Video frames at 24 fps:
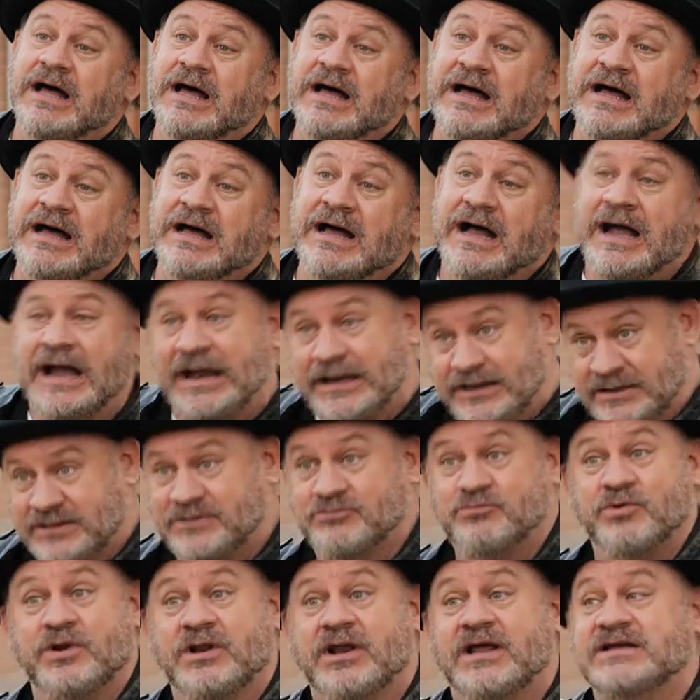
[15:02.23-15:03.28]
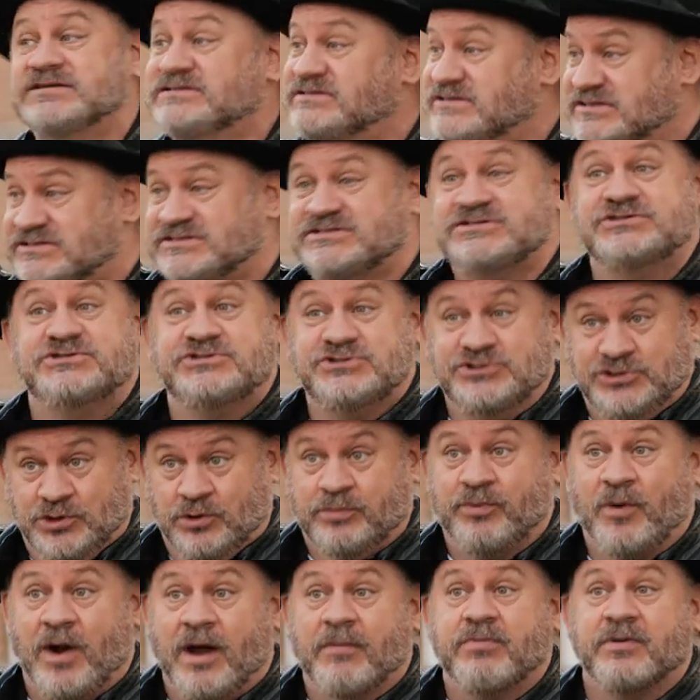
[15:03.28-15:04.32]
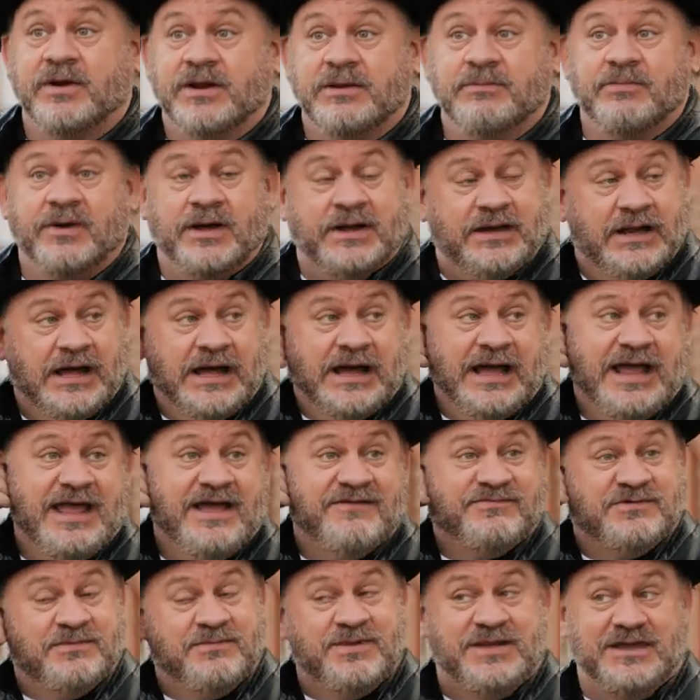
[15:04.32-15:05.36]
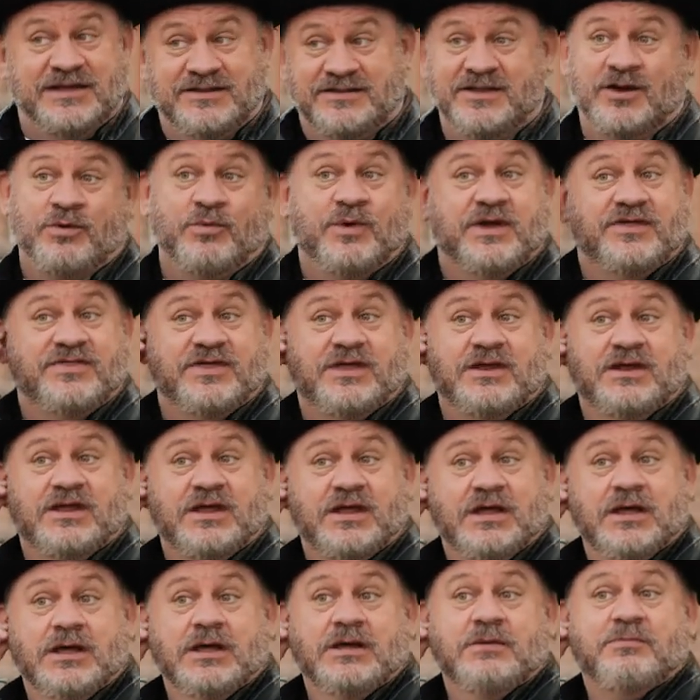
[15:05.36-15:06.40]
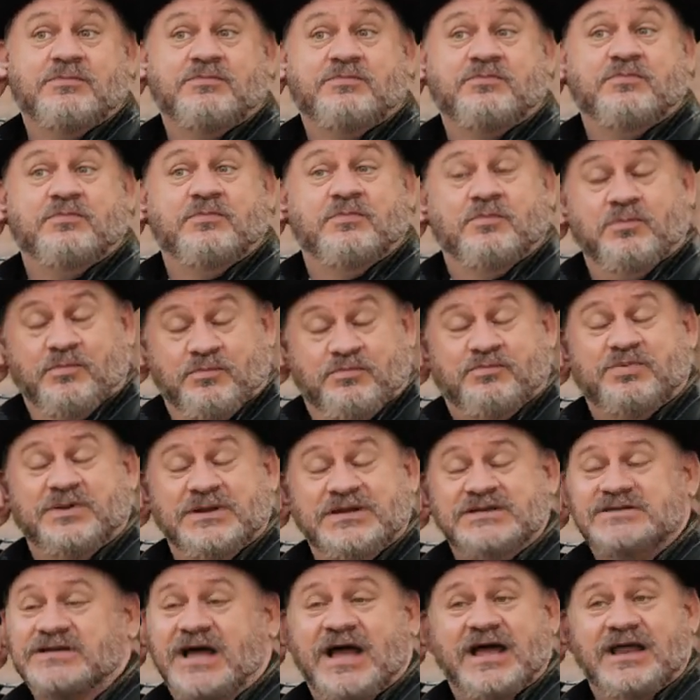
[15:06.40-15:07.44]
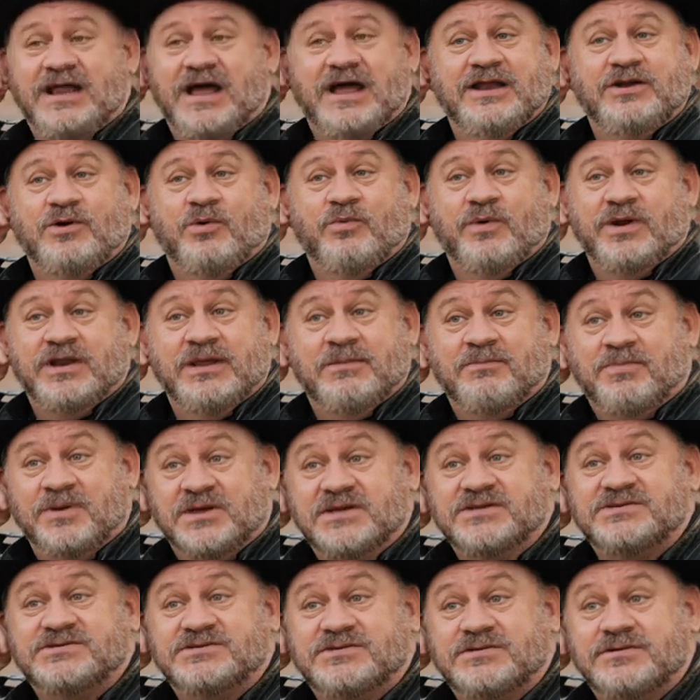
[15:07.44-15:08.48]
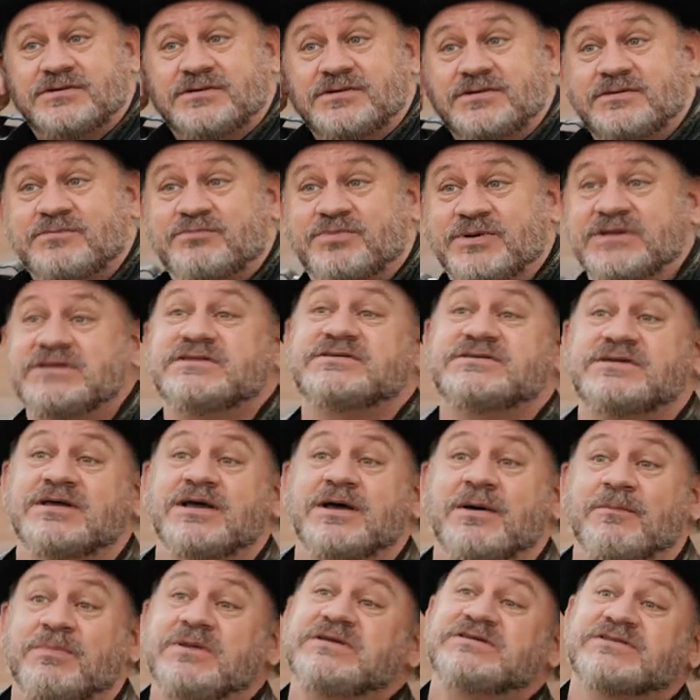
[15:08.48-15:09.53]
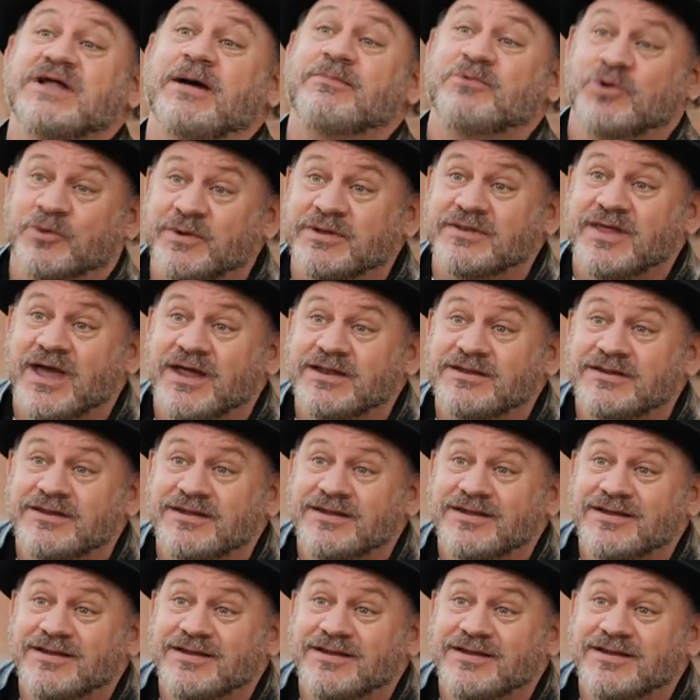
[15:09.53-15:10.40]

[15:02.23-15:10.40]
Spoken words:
I realize this is your property, but I have to be in there with it. Please, I don't want him pissed. Please, yeah. Please stop doing that.